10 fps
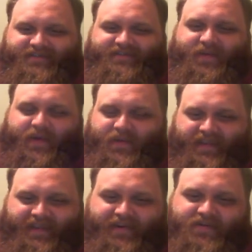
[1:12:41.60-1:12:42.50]
throughout
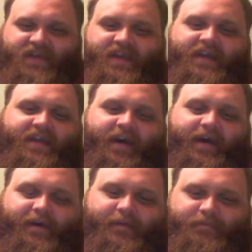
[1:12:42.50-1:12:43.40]
the years,
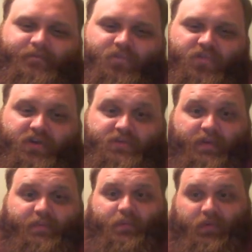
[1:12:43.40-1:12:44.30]
there's
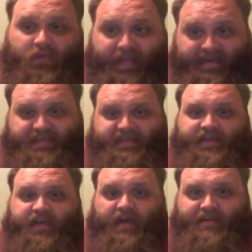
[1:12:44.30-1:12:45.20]
been
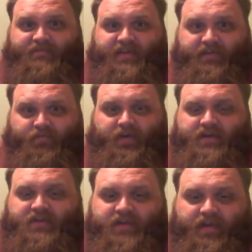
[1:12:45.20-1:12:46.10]
plenty of
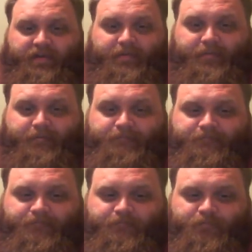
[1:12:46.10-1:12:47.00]
different
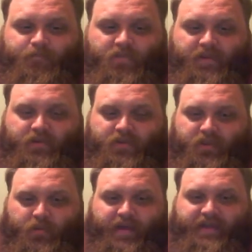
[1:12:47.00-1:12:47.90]

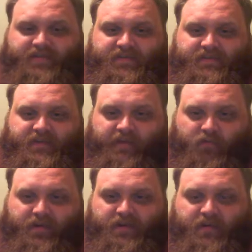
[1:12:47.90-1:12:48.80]
U.S.
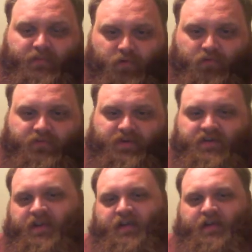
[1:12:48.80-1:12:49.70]
government approved
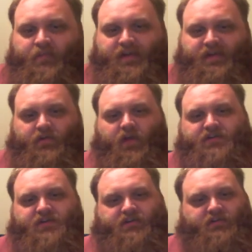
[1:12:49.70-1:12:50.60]
and
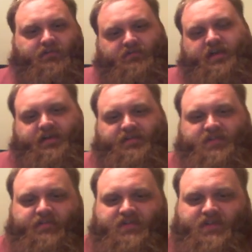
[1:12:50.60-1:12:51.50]
meteorological
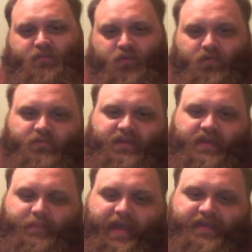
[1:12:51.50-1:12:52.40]
service approved
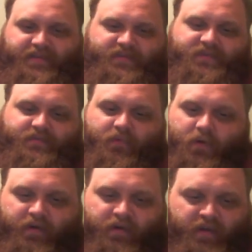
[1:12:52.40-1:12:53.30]
patents
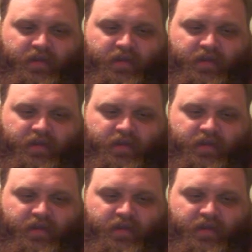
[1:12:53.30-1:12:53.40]
for